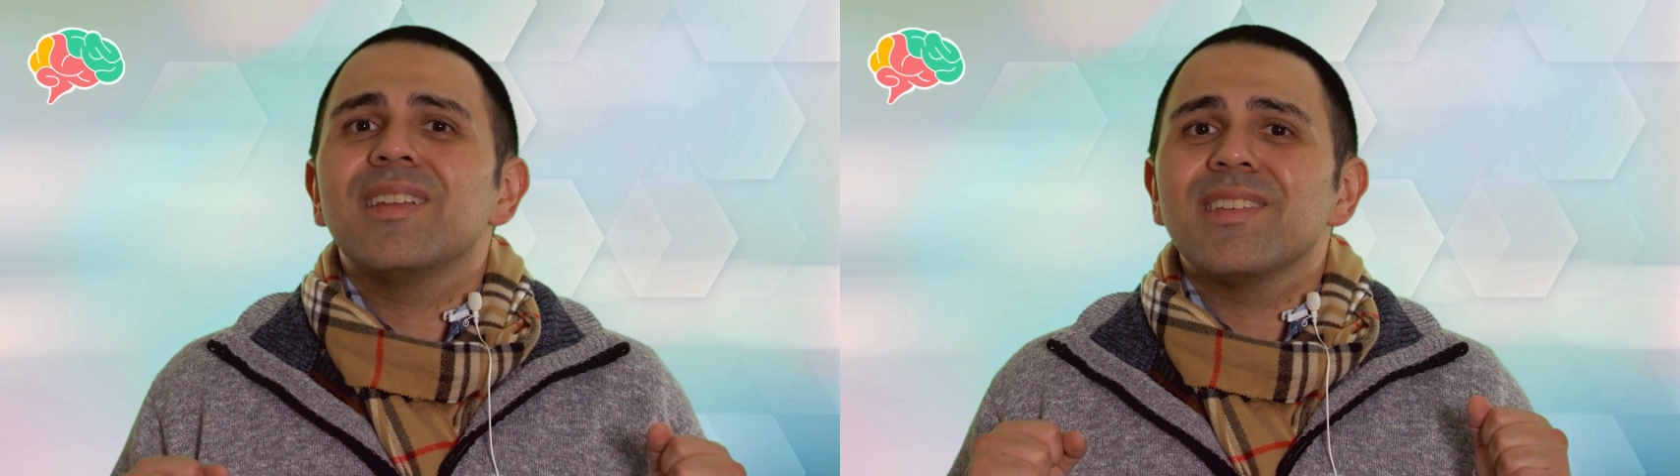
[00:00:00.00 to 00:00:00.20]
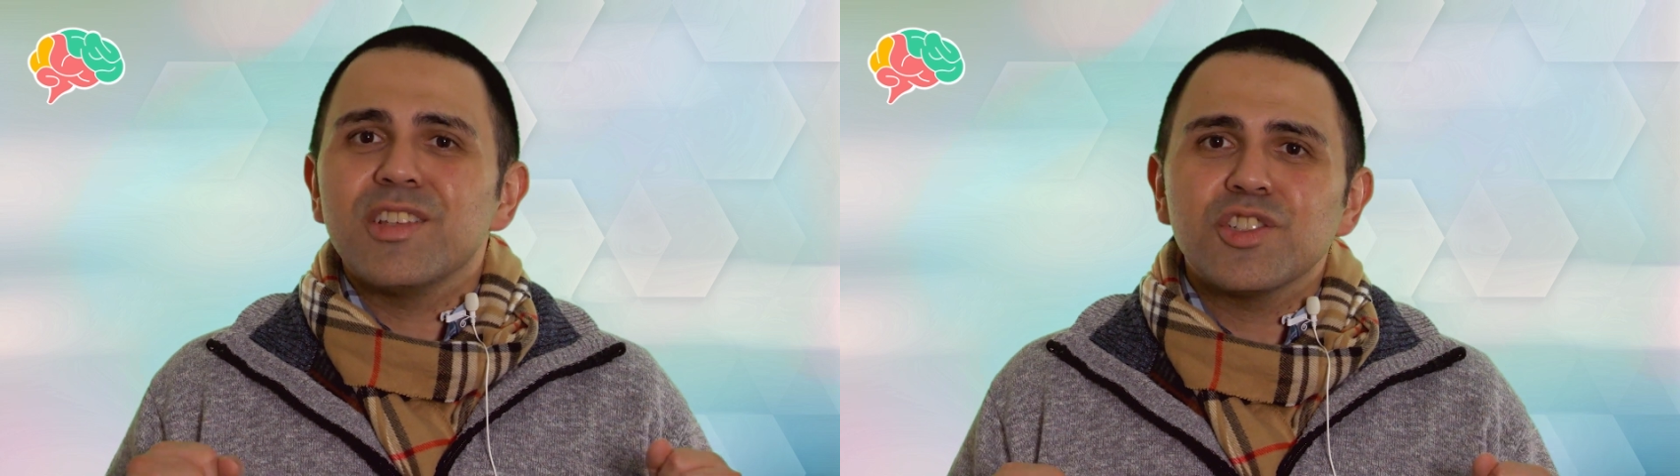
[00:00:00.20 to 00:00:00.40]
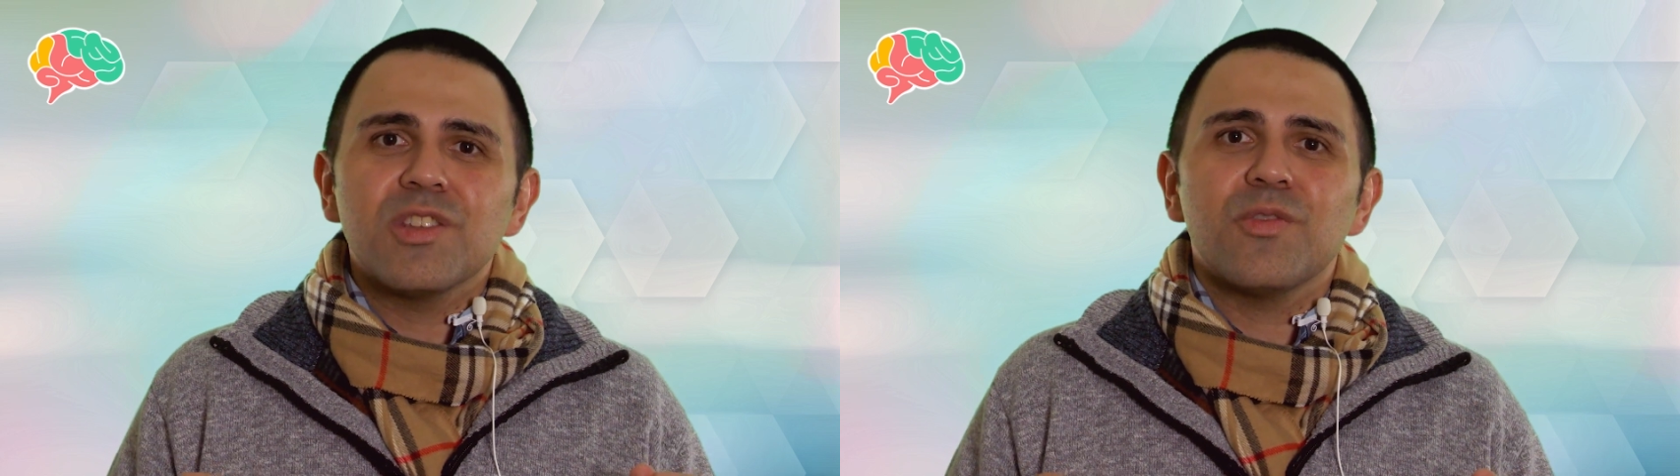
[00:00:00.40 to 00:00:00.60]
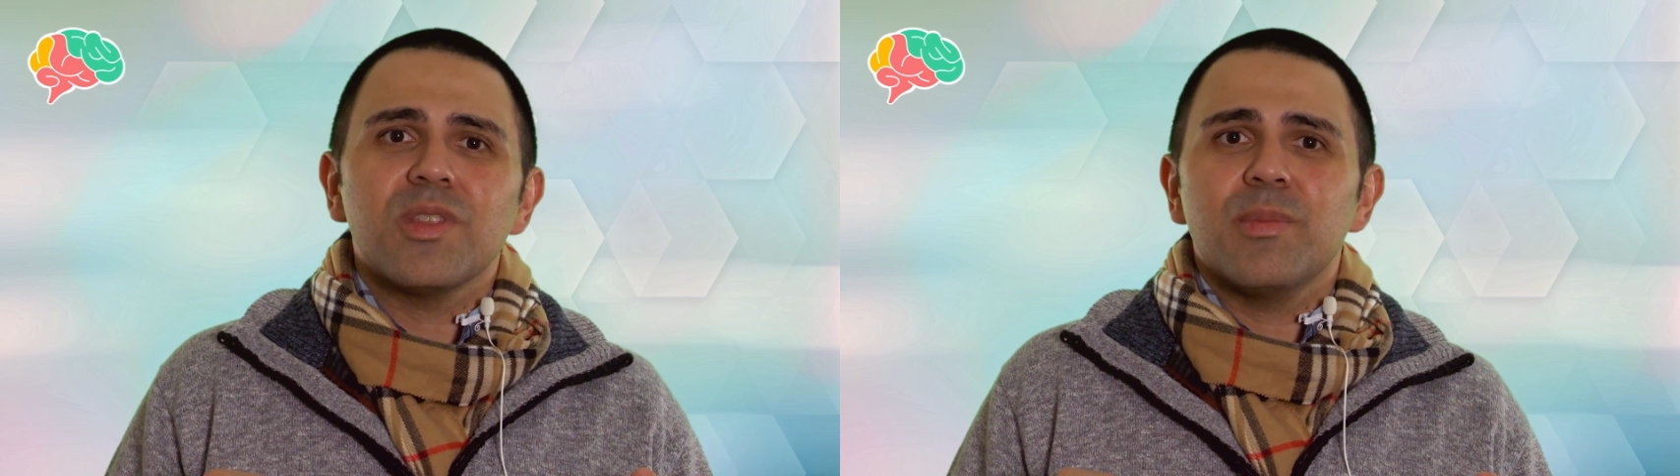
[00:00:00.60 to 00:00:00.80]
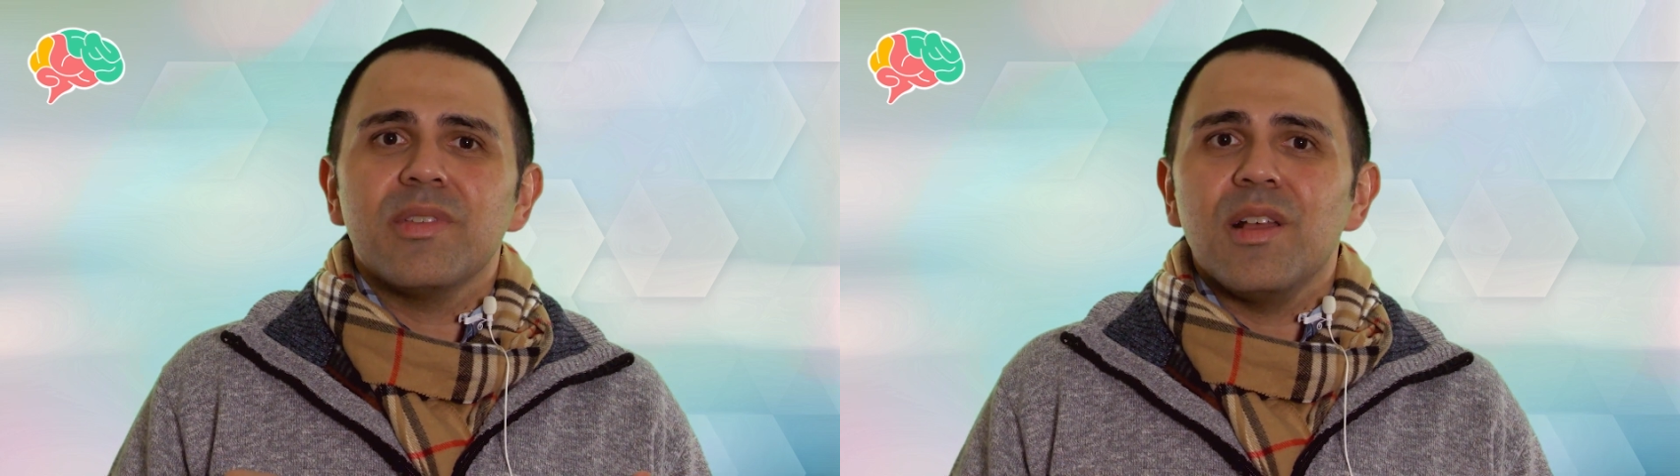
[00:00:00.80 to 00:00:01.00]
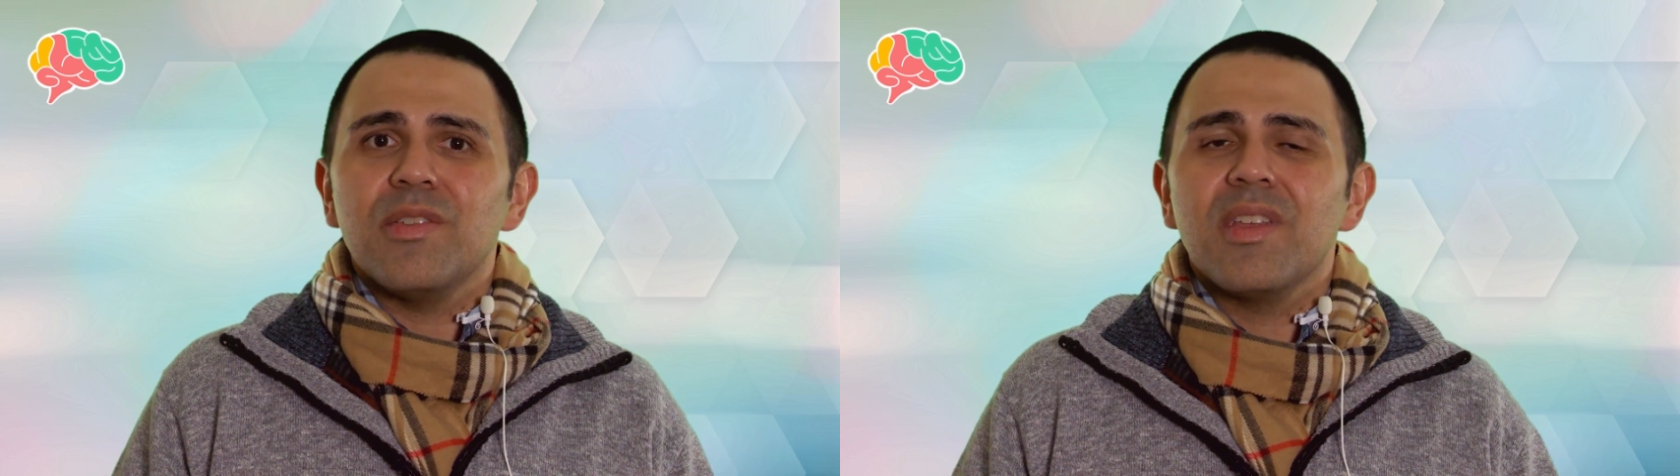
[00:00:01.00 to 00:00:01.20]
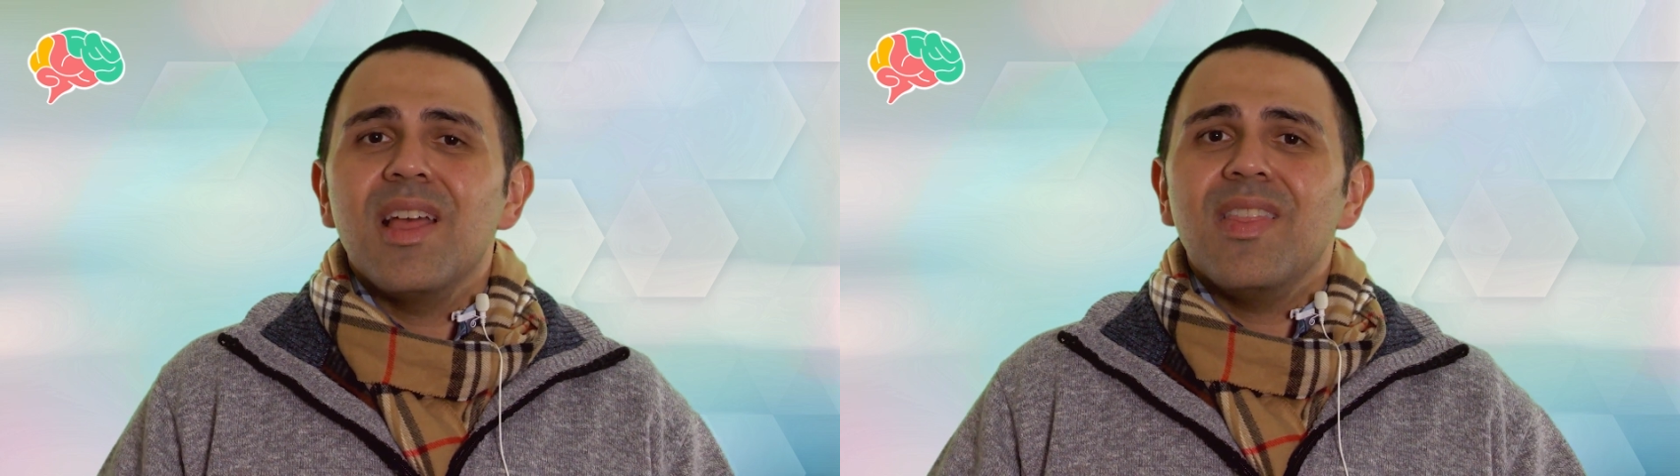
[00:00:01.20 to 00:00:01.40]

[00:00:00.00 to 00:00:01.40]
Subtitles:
decisions for themselves